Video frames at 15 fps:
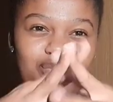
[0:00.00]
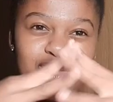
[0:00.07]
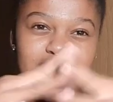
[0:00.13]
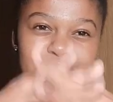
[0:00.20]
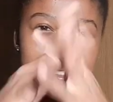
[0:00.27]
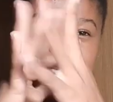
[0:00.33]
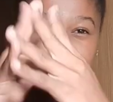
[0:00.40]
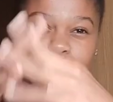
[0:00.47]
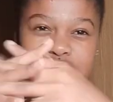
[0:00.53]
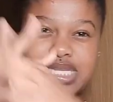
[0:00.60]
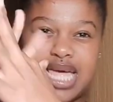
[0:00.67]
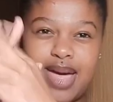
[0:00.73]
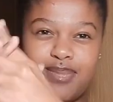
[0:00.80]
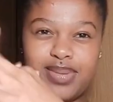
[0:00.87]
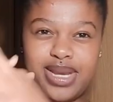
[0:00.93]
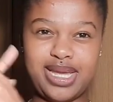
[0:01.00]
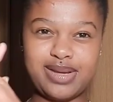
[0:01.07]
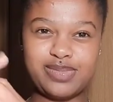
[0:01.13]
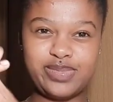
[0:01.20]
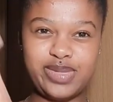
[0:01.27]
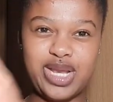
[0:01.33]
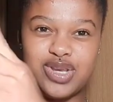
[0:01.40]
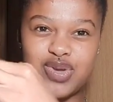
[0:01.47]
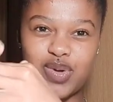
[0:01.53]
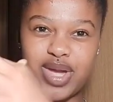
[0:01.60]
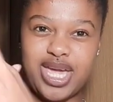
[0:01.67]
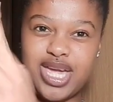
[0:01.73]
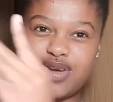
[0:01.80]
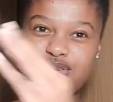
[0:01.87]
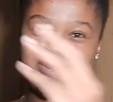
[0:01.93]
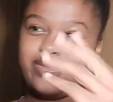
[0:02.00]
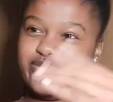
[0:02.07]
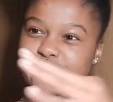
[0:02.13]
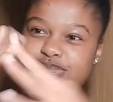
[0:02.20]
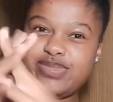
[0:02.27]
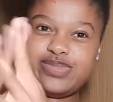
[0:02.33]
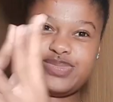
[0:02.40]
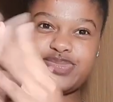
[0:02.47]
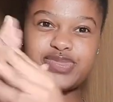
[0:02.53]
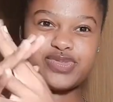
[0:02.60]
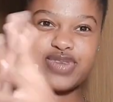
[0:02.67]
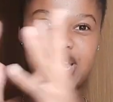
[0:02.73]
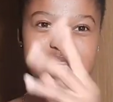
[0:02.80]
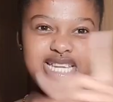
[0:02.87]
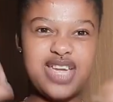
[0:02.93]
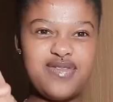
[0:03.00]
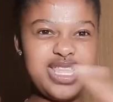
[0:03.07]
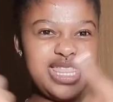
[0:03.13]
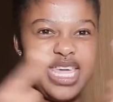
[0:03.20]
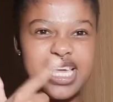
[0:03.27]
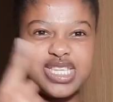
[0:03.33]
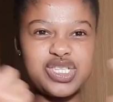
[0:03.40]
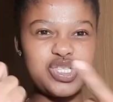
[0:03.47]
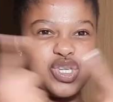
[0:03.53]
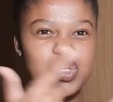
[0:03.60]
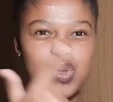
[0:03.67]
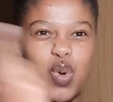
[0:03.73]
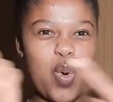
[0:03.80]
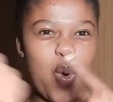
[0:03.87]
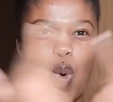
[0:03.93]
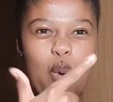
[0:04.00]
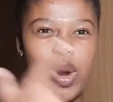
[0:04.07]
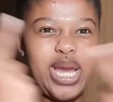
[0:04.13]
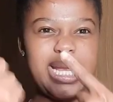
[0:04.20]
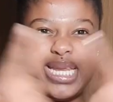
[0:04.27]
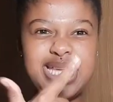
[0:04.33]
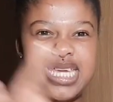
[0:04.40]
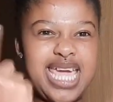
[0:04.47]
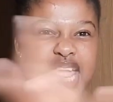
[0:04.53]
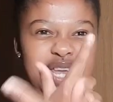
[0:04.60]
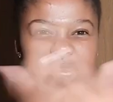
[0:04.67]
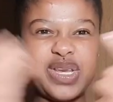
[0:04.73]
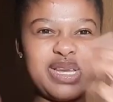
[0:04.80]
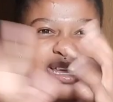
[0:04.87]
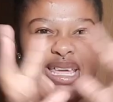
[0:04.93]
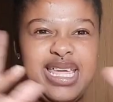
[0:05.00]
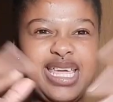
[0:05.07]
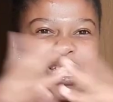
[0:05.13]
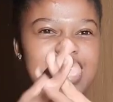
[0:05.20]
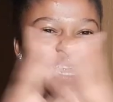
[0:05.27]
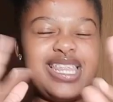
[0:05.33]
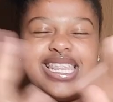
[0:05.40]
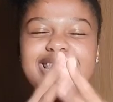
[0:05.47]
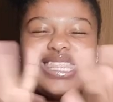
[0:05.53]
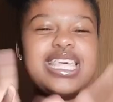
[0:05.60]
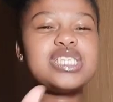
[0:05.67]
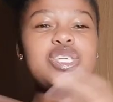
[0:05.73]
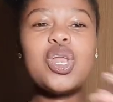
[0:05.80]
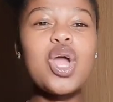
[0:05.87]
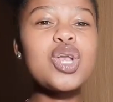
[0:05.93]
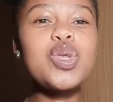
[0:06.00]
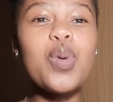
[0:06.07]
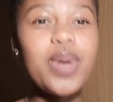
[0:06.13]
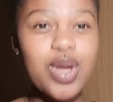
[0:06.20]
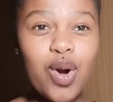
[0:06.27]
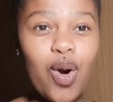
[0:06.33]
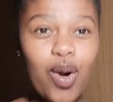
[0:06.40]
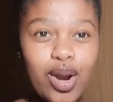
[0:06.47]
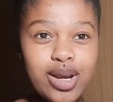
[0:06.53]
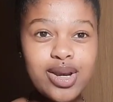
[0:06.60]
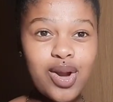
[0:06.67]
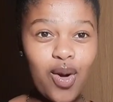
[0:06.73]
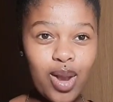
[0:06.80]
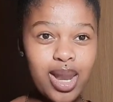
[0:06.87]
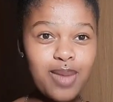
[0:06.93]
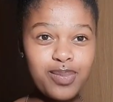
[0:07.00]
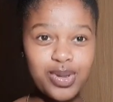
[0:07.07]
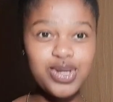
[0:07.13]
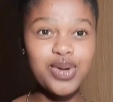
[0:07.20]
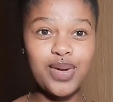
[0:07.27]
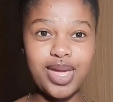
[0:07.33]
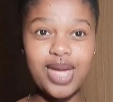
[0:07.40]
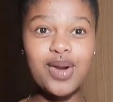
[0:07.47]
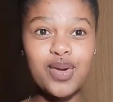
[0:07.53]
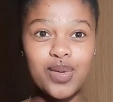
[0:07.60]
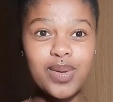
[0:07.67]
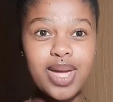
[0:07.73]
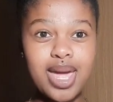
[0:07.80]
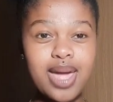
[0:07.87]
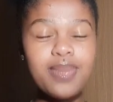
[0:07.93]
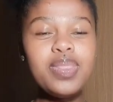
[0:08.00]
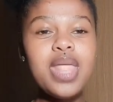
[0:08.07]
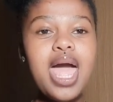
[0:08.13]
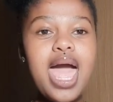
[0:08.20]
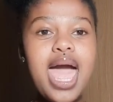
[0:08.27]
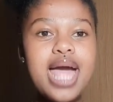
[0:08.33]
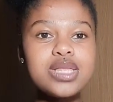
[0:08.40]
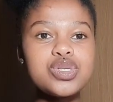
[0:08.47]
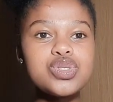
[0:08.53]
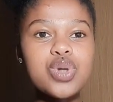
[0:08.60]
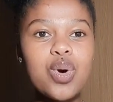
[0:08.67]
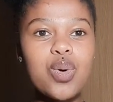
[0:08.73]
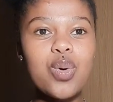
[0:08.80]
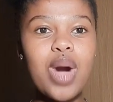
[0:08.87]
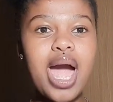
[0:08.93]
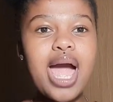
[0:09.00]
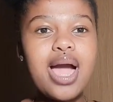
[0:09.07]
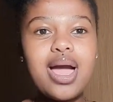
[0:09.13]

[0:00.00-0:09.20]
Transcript: this is what's happening in your hair, right? Everything is just coily and there's a lot going on all up in your hair, okay? And so